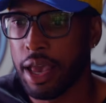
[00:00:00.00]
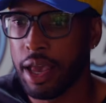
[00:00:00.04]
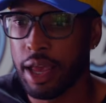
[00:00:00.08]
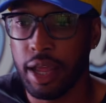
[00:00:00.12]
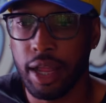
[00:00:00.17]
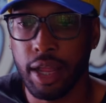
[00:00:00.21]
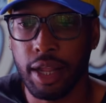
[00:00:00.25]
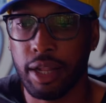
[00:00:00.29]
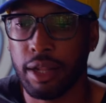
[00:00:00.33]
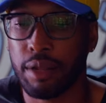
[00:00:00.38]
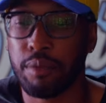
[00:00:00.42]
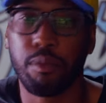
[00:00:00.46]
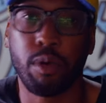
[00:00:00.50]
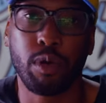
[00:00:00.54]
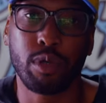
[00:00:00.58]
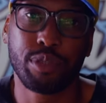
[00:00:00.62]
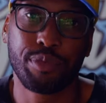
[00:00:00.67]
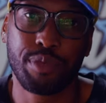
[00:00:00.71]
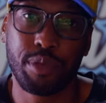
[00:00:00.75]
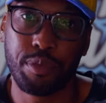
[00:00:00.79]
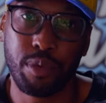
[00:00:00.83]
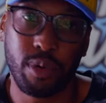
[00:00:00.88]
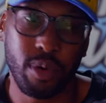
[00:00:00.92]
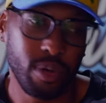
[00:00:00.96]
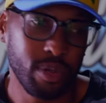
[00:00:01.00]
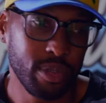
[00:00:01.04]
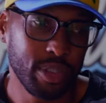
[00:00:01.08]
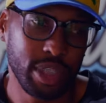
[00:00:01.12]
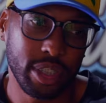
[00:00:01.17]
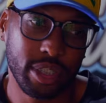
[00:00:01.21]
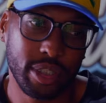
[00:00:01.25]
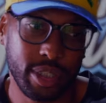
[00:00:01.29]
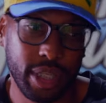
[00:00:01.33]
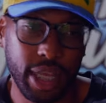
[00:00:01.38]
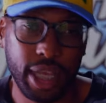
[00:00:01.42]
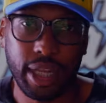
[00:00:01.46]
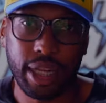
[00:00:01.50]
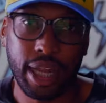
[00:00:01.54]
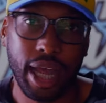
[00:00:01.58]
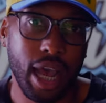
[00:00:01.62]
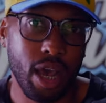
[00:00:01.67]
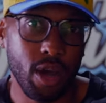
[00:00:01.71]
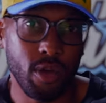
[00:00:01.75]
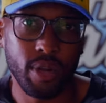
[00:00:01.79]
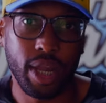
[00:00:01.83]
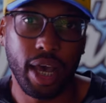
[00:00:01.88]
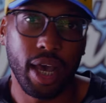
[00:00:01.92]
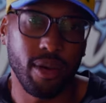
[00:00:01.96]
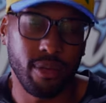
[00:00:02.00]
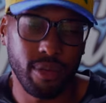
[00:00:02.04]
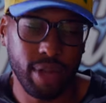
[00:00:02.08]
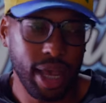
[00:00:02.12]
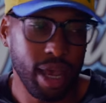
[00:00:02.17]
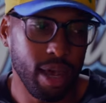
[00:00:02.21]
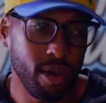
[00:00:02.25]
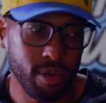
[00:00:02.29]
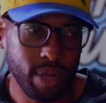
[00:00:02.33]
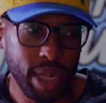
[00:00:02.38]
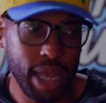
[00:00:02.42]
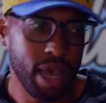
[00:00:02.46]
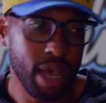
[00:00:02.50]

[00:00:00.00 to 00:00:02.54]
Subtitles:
And most people just think now. I want